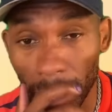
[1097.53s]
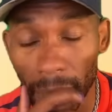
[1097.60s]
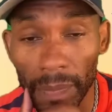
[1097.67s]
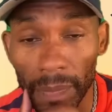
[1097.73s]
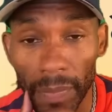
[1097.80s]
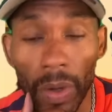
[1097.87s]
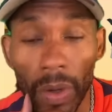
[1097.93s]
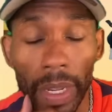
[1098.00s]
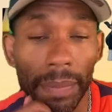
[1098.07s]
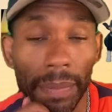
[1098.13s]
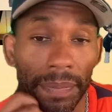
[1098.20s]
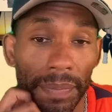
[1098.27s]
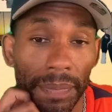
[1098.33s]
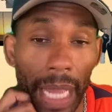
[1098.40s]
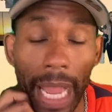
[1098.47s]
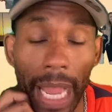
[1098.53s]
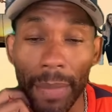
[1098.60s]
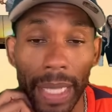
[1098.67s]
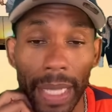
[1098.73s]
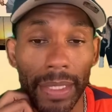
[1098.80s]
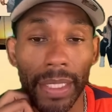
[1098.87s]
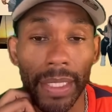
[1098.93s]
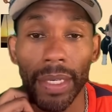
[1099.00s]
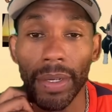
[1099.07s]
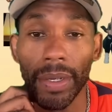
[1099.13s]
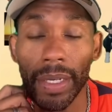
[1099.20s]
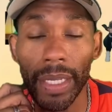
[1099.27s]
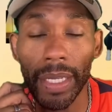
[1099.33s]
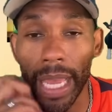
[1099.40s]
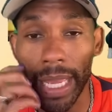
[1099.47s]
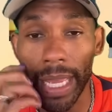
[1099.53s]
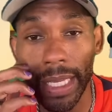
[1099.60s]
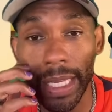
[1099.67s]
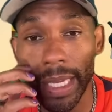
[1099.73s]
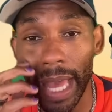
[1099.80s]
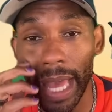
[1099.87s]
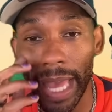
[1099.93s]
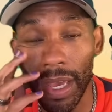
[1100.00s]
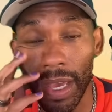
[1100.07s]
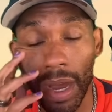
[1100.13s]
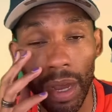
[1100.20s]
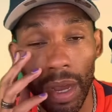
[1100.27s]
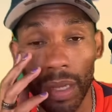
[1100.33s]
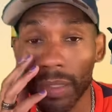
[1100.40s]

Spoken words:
Okay. I ain't about to sit here. Hey y'all.